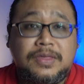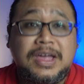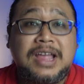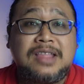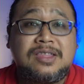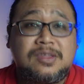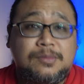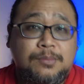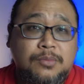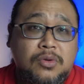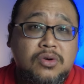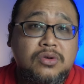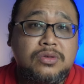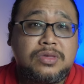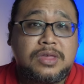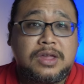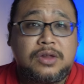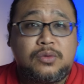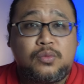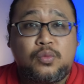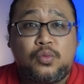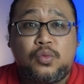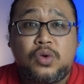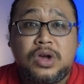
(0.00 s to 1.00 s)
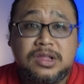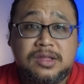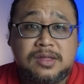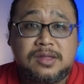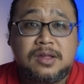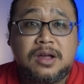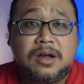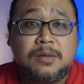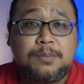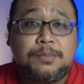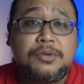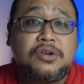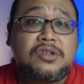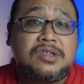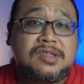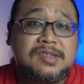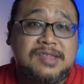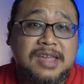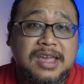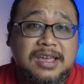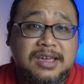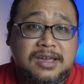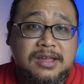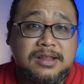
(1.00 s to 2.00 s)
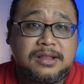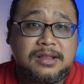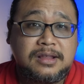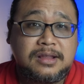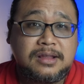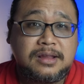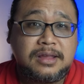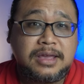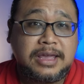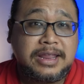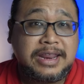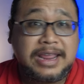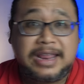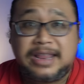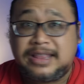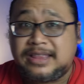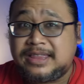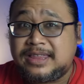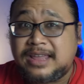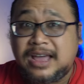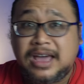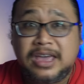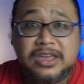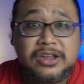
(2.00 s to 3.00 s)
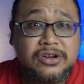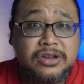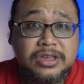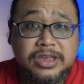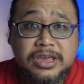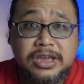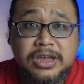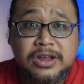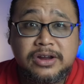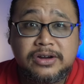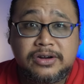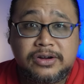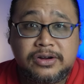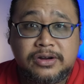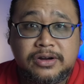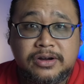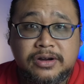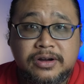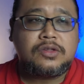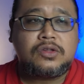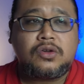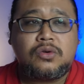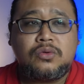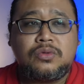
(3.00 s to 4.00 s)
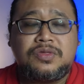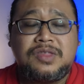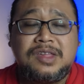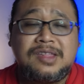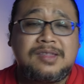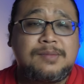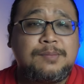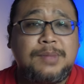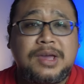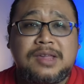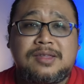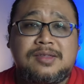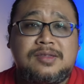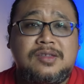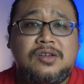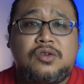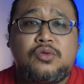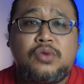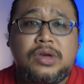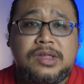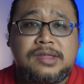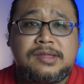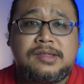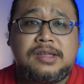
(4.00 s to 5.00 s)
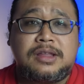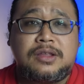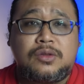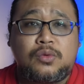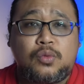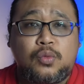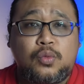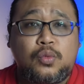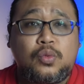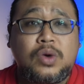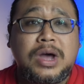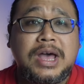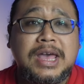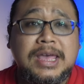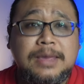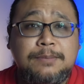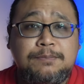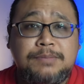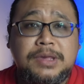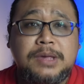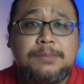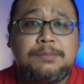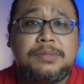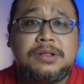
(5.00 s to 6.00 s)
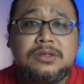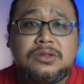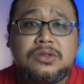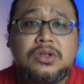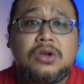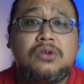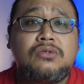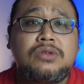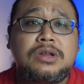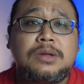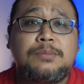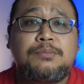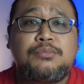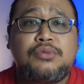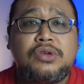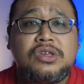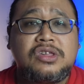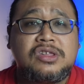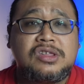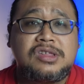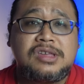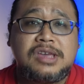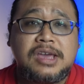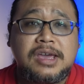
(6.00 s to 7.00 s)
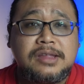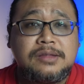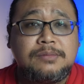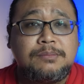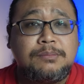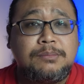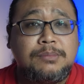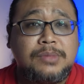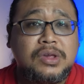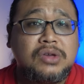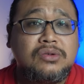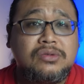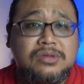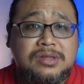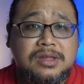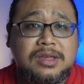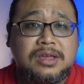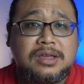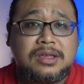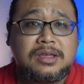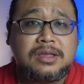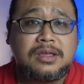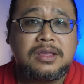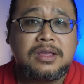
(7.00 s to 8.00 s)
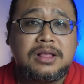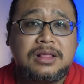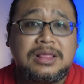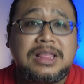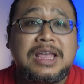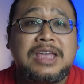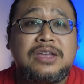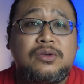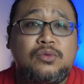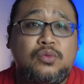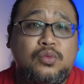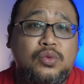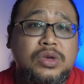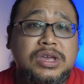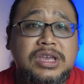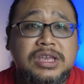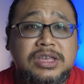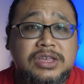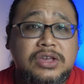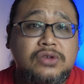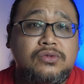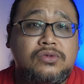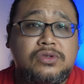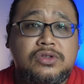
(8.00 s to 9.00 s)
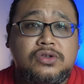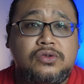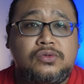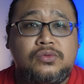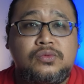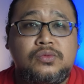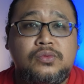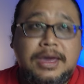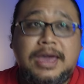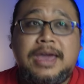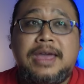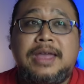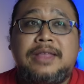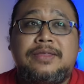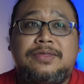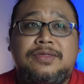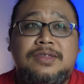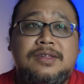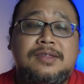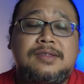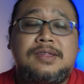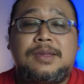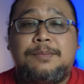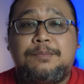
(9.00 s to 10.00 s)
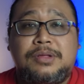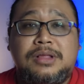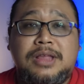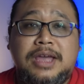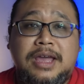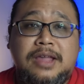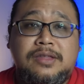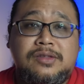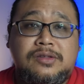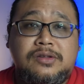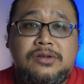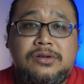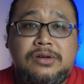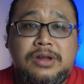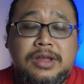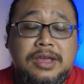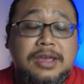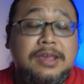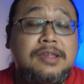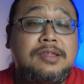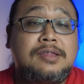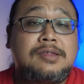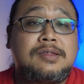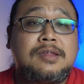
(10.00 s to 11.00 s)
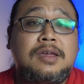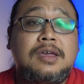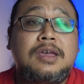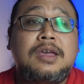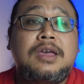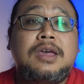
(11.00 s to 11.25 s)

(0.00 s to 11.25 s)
That's more than one song per second in an entire year. So this begs the question, why people don't appreciate music like we used to? And the simple answer is,